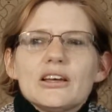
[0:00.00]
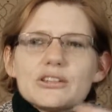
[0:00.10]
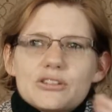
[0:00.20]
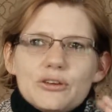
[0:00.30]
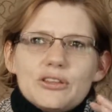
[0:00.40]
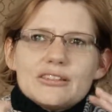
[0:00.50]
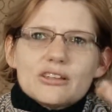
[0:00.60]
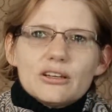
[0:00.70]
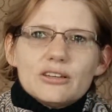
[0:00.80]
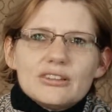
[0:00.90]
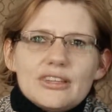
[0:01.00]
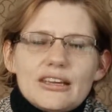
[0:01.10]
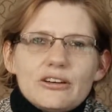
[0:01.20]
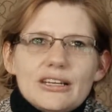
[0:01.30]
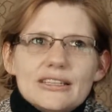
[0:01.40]
So
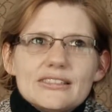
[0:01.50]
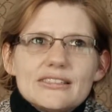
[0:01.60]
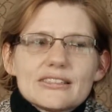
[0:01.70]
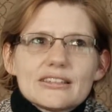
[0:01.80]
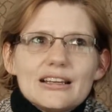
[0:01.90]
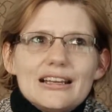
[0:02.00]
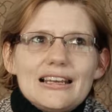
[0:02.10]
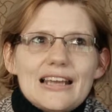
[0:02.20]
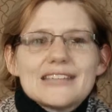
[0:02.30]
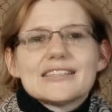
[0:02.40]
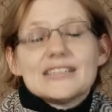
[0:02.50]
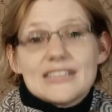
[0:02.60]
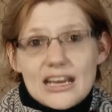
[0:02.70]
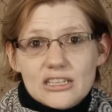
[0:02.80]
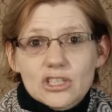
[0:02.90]
there is less
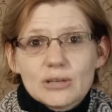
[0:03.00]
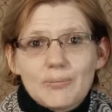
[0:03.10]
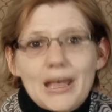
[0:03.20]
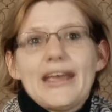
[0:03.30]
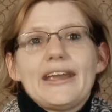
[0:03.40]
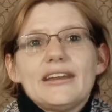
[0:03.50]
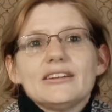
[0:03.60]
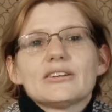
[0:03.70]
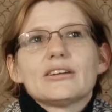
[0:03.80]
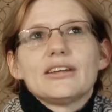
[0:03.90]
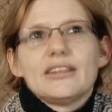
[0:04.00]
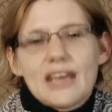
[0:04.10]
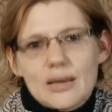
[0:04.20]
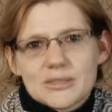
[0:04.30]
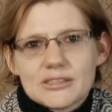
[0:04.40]
attention paid in
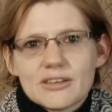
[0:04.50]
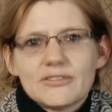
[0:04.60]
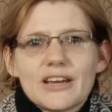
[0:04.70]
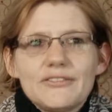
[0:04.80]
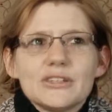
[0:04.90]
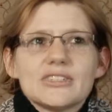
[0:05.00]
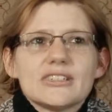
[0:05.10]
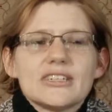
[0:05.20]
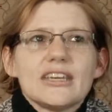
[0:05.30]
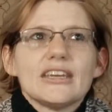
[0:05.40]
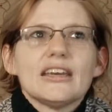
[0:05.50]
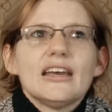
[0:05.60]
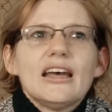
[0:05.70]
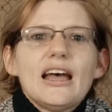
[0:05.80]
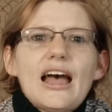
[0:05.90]
the absence of diversity,
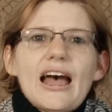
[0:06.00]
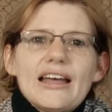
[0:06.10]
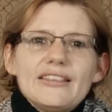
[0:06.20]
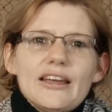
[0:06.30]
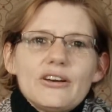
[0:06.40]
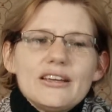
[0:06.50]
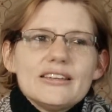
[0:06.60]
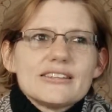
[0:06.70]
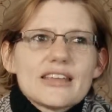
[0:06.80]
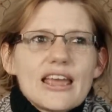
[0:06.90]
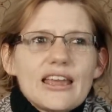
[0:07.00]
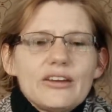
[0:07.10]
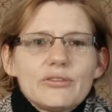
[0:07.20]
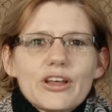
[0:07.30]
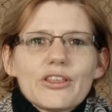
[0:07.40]
and there is
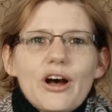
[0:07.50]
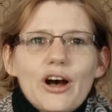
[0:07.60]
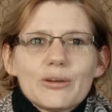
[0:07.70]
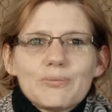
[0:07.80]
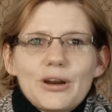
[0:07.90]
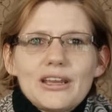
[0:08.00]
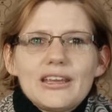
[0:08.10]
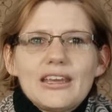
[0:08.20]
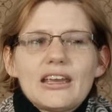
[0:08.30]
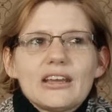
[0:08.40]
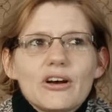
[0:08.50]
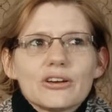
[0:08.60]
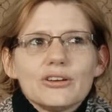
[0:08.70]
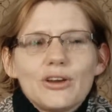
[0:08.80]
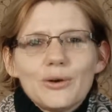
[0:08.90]
a rather heartbreaking and
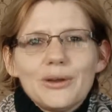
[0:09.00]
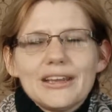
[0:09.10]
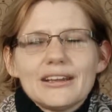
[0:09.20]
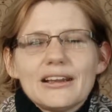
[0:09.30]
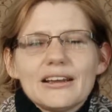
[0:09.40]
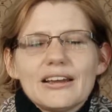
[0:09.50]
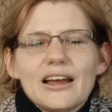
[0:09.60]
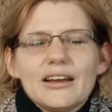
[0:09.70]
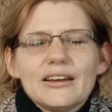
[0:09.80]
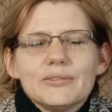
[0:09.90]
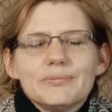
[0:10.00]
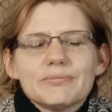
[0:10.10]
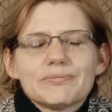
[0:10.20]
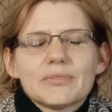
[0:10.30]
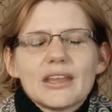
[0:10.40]
ongoing
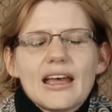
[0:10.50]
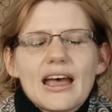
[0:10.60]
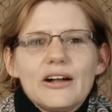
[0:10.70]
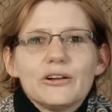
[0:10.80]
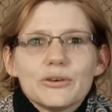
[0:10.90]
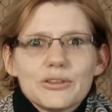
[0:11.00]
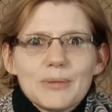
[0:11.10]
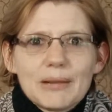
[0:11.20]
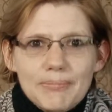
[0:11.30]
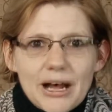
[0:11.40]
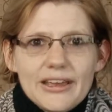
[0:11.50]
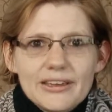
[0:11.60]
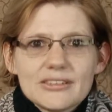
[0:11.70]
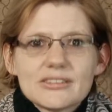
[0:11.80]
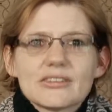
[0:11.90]
algorithmic
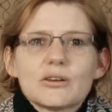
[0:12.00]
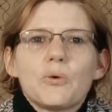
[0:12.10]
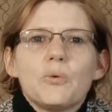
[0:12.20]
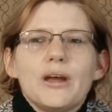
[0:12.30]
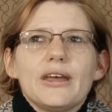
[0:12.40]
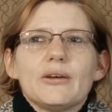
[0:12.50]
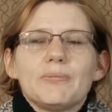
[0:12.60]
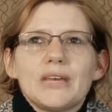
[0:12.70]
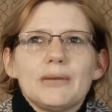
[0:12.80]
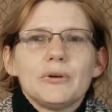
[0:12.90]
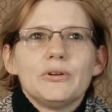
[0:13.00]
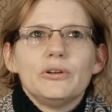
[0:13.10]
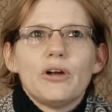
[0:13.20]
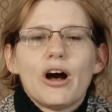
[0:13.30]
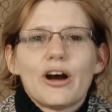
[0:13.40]
bias where
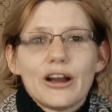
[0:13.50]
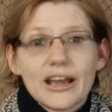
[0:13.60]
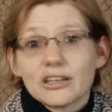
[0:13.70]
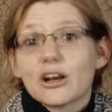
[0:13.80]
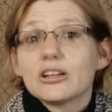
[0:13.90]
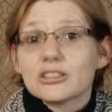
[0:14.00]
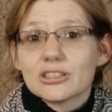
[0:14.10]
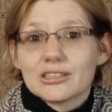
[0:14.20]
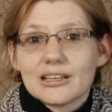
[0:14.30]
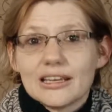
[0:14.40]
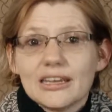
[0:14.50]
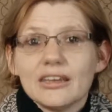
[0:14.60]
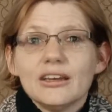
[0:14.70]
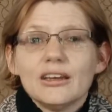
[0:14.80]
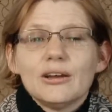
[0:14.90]
people are unconsciously
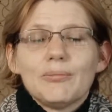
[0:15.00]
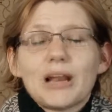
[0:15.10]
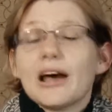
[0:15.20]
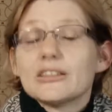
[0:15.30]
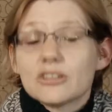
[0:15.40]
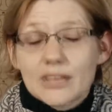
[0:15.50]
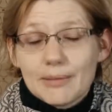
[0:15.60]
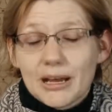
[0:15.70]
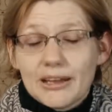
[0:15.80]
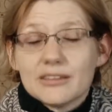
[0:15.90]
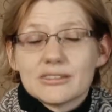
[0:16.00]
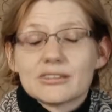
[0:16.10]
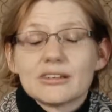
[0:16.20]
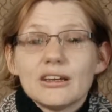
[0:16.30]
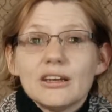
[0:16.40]
blind to their
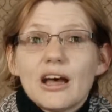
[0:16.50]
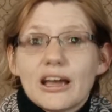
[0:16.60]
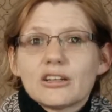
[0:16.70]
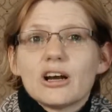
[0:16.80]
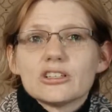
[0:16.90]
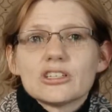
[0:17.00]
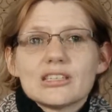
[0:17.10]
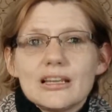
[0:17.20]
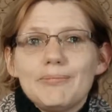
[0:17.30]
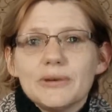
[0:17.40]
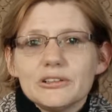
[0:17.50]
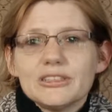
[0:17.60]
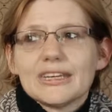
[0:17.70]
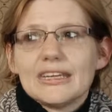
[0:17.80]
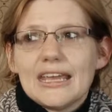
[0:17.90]
bias, unconsciously
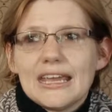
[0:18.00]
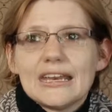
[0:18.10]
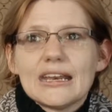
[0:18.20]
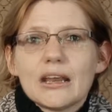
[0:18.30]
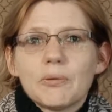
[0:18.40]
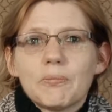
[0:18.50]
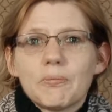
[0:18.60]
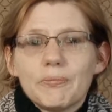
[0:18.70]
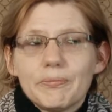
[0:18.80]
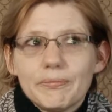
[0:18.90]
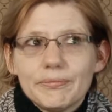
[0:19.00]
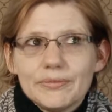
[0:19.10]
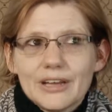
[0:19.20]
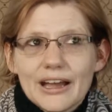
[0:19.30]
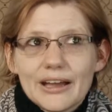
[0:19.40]
building in
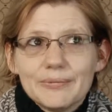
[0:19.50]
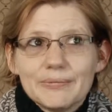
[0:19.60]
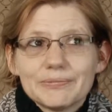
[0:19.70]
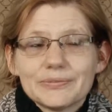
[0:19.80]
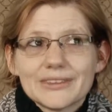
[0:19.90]
some